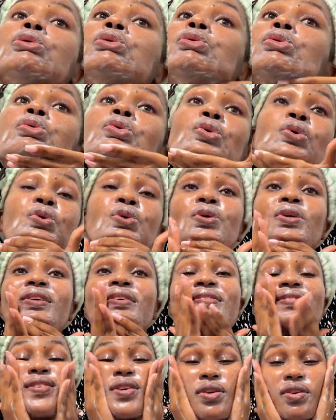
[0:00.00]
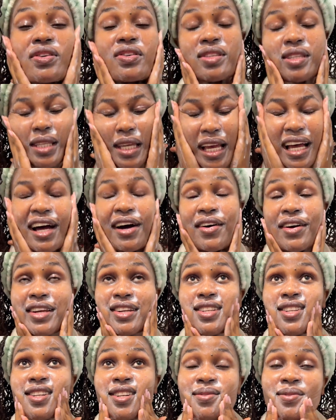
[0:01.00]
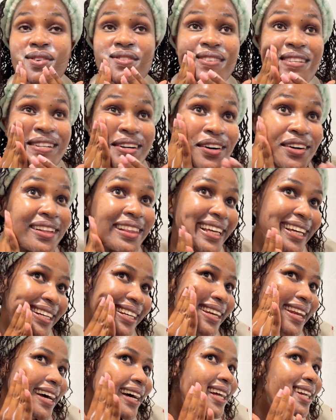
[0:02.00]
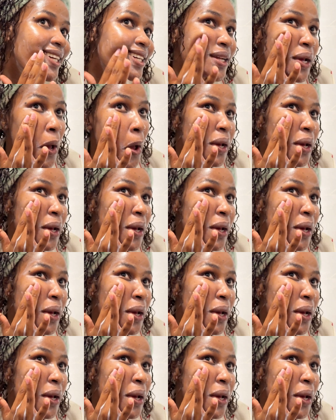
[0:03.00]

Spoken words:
Ooh, you see how it's removing all that dirt?